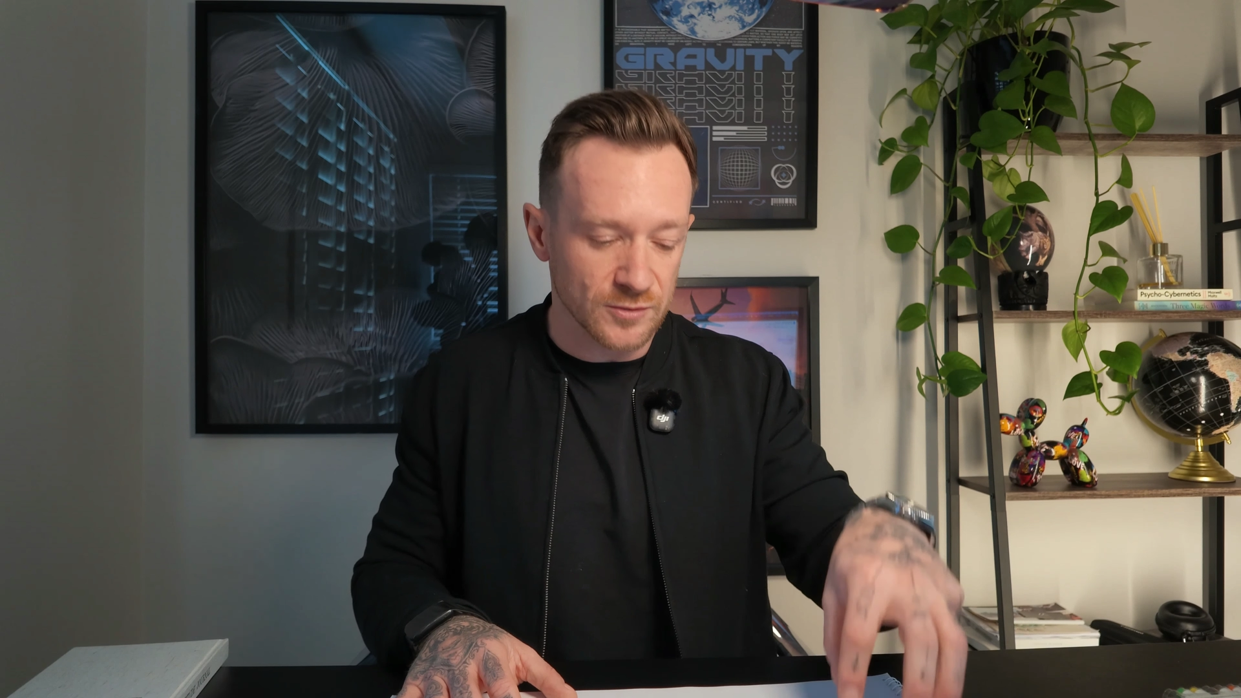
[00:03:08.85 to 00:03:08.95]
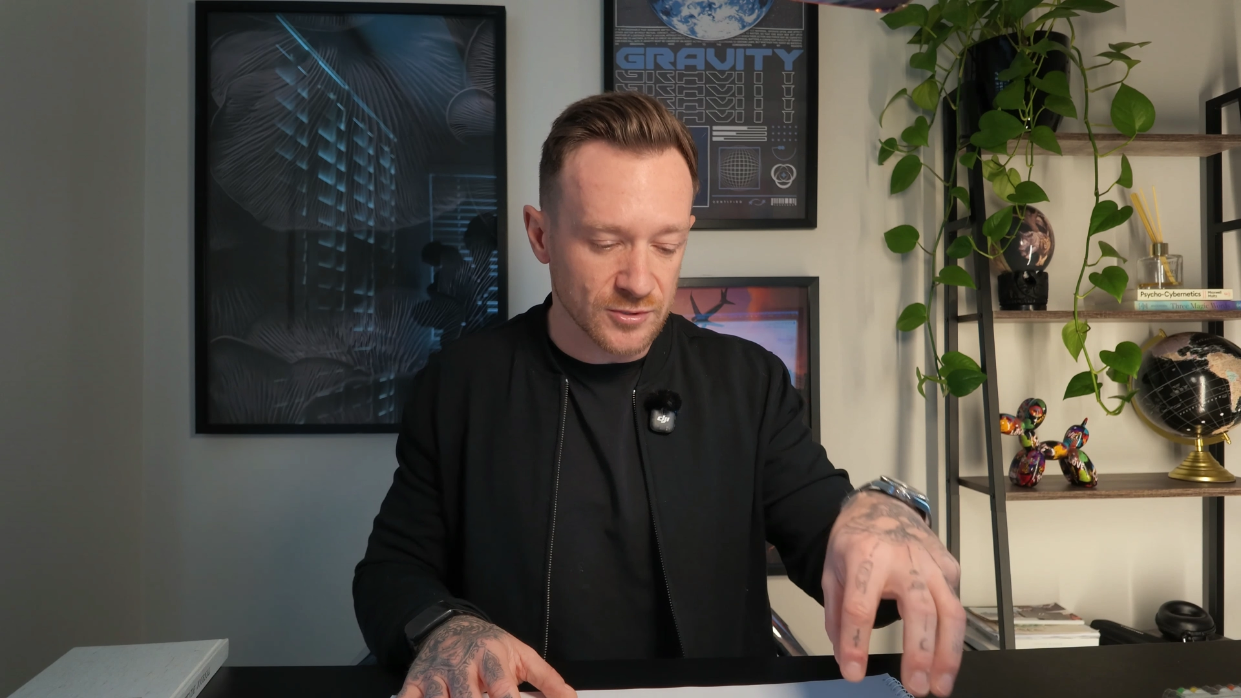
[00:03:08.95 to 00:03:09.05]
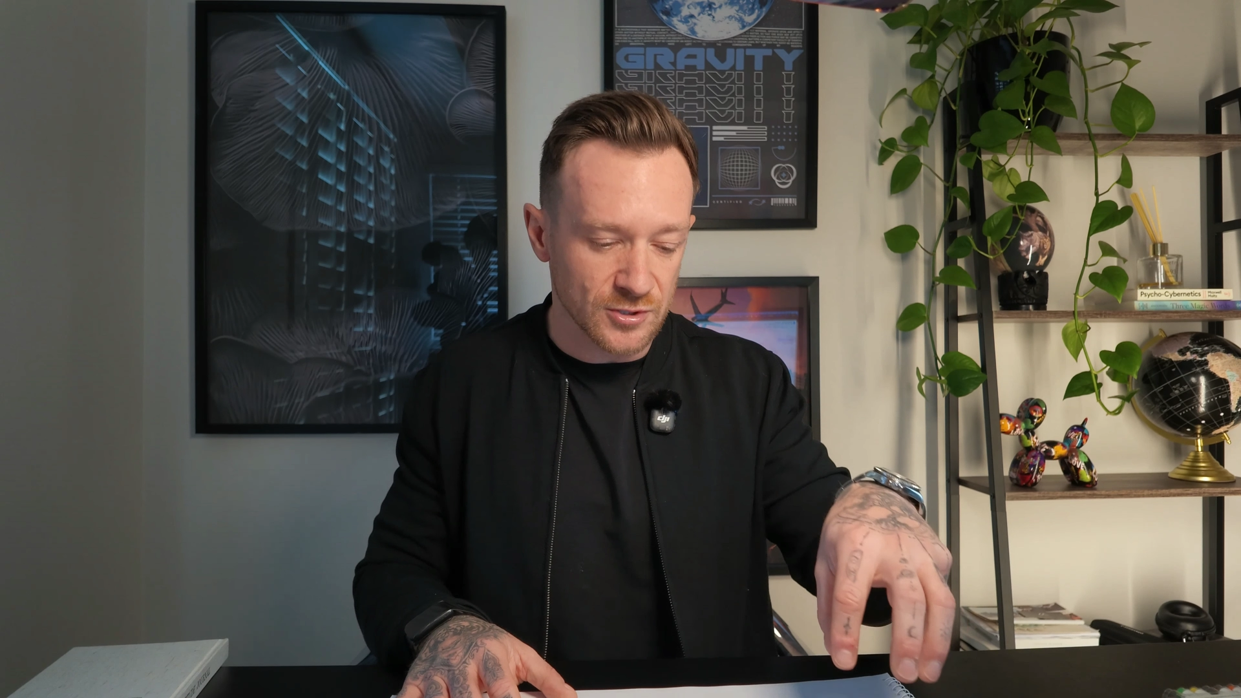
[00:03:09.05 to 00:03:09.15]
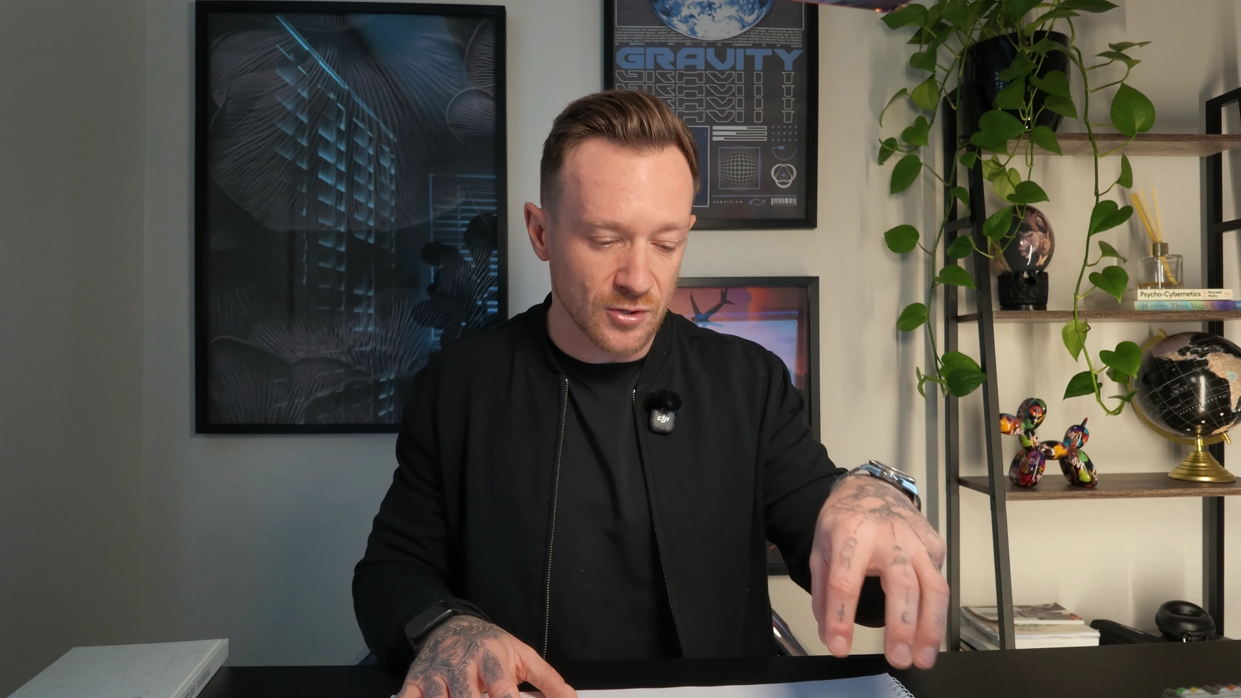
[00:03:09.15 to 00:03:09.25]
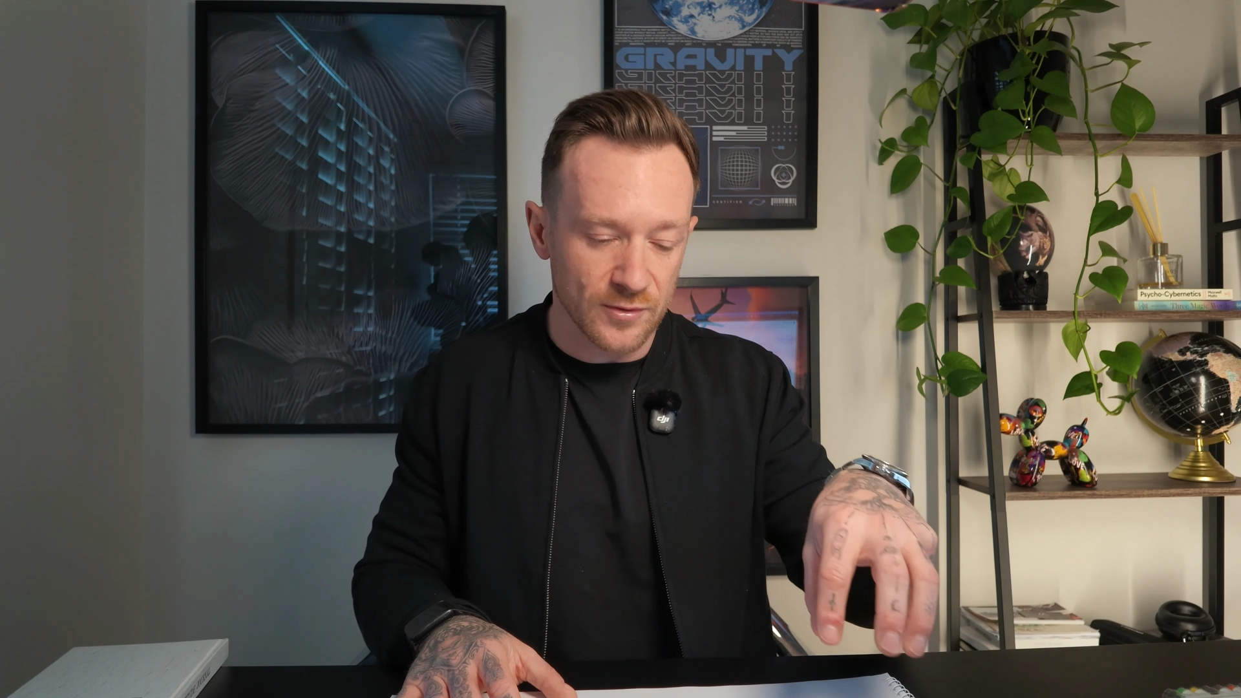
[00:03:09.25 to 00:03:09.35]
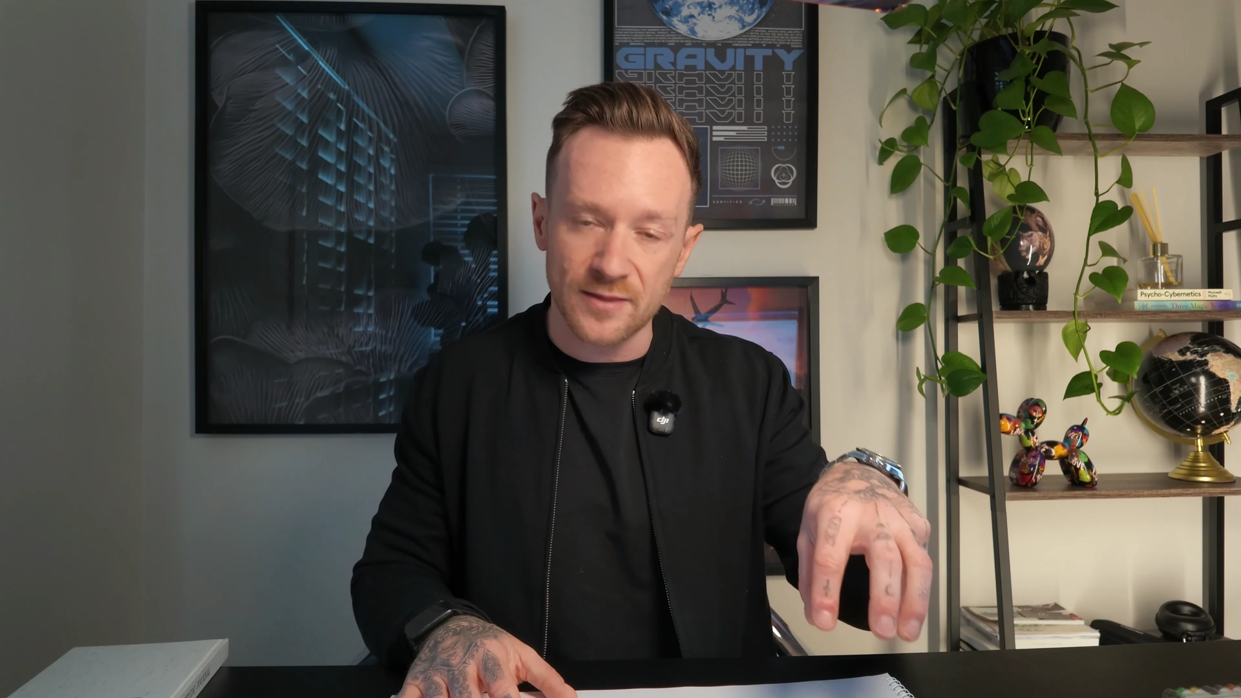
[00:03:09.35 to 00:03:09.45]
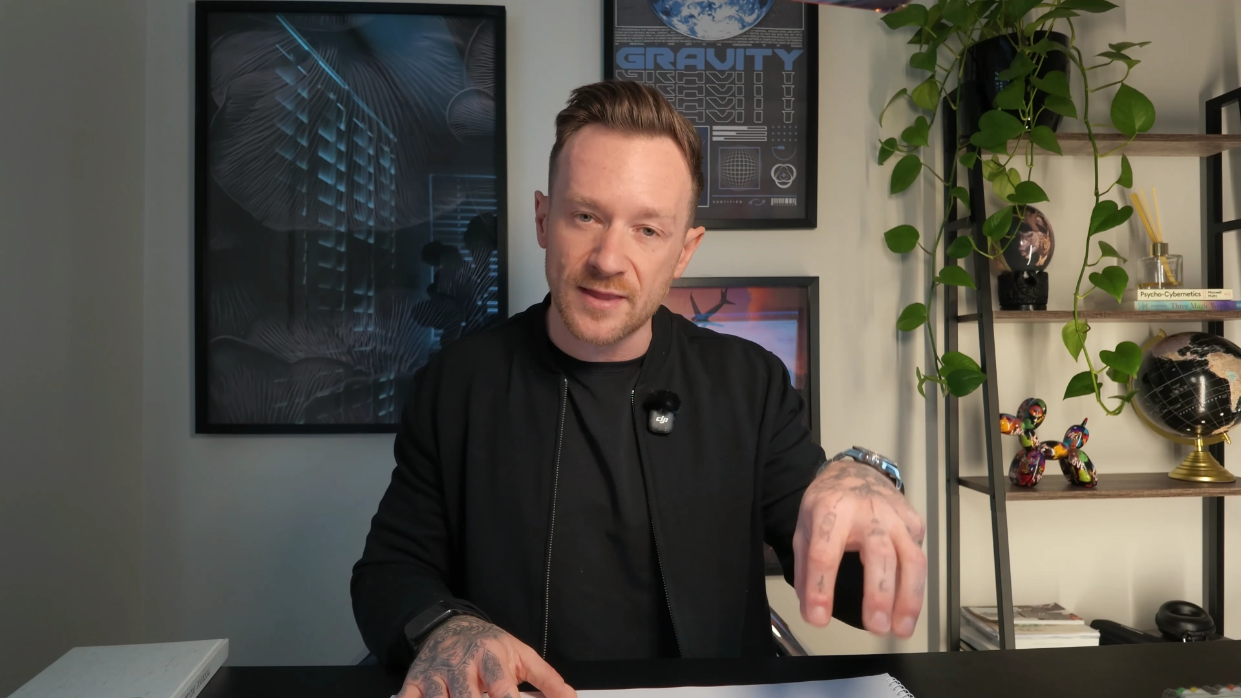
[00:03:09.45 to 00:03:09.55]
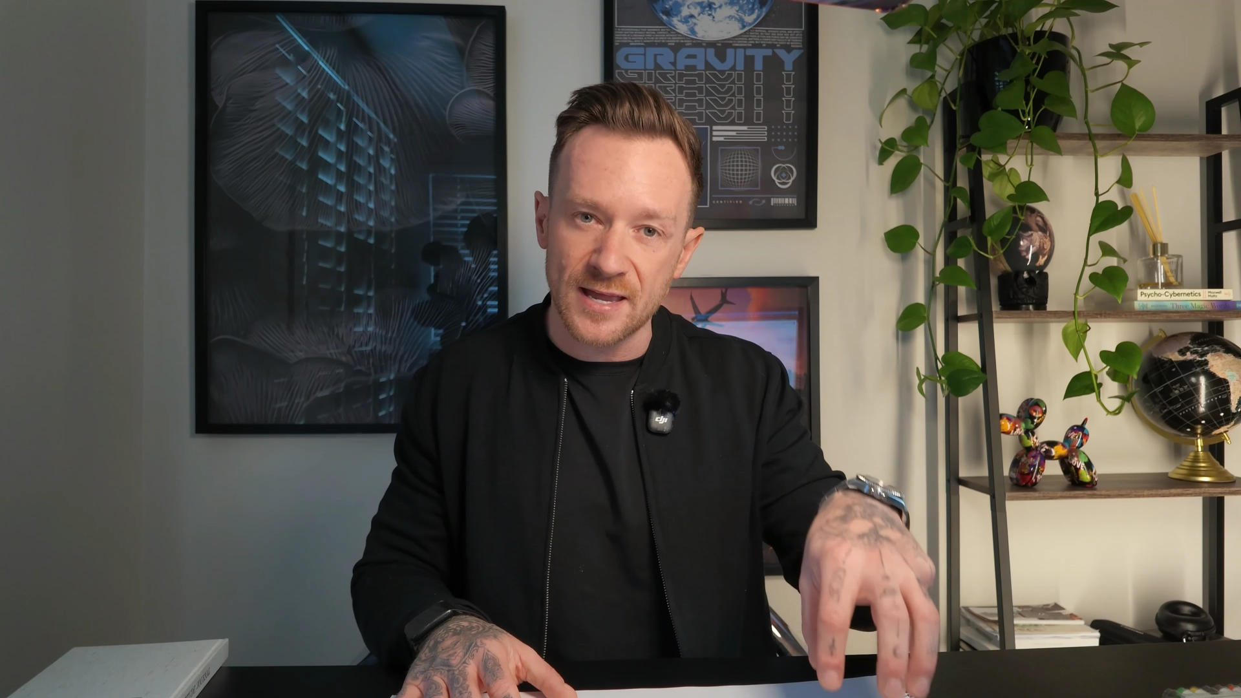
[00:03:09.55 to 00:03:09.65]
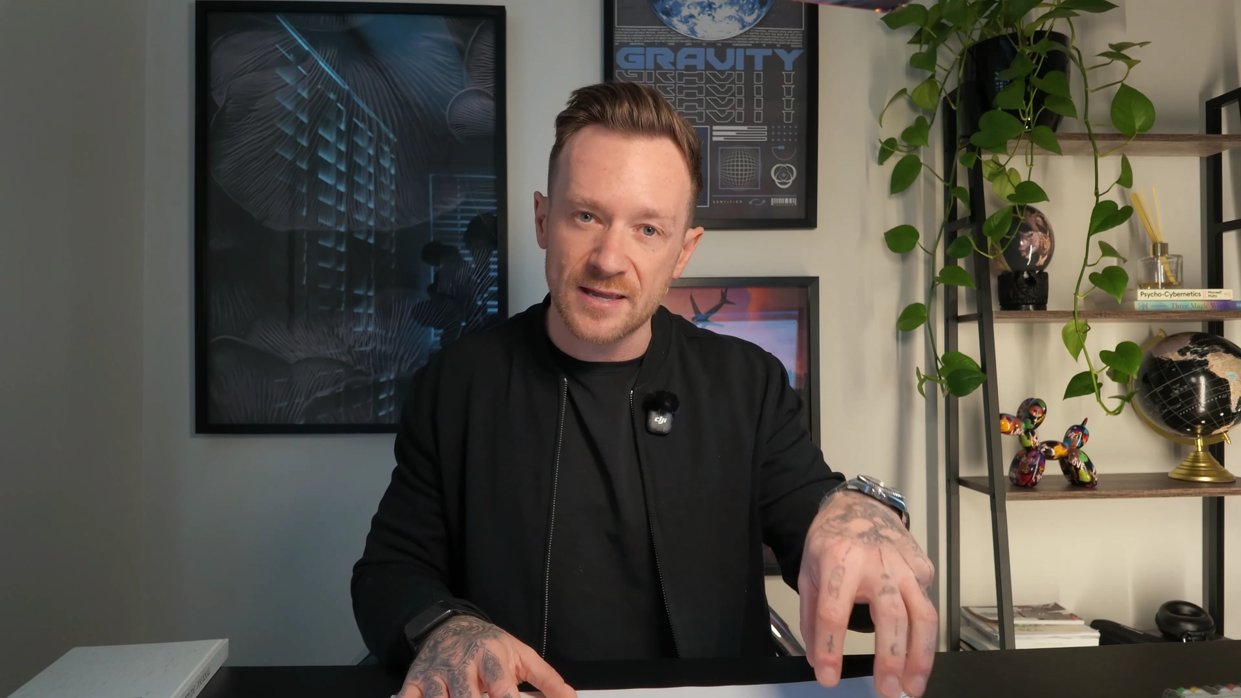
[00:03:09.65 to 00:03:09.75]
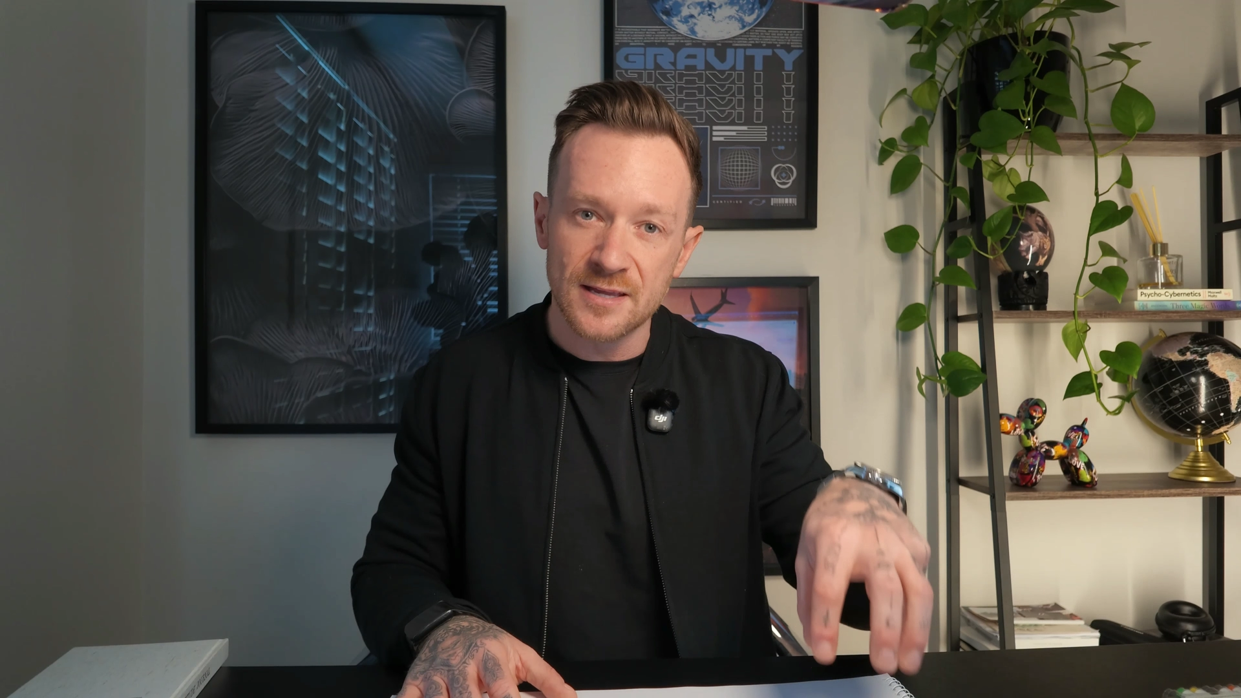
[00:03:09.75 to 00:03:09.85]
to know that
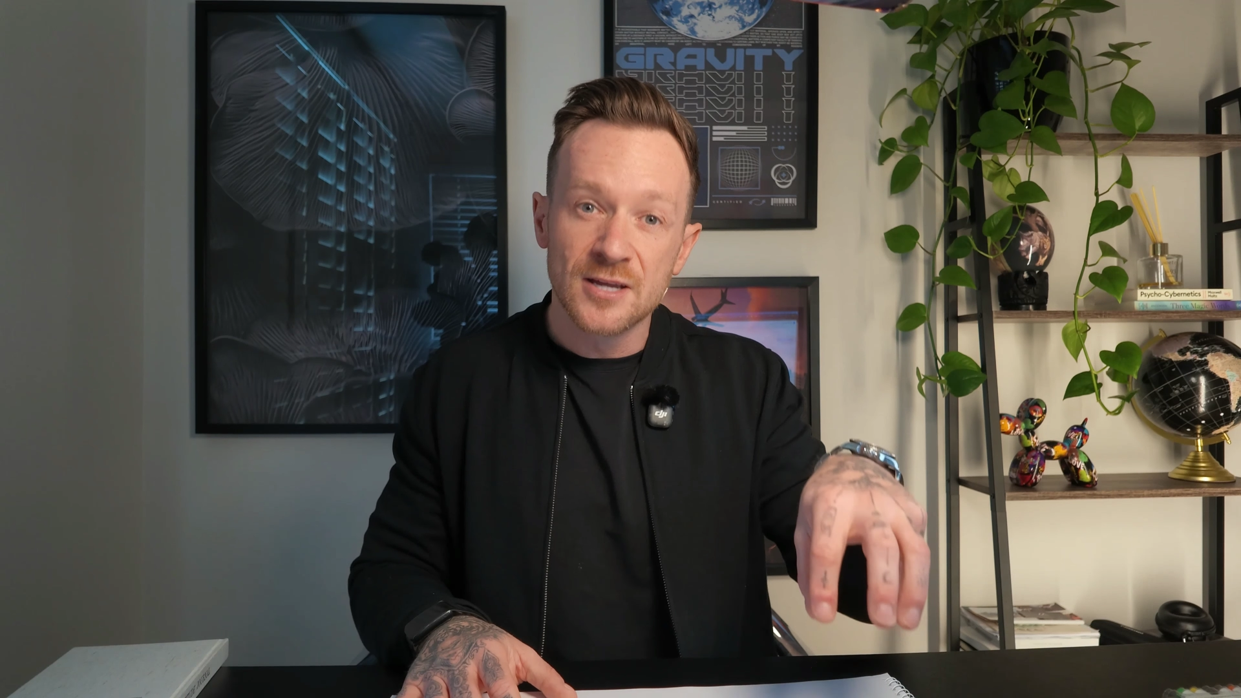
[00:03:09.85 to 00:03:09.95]
they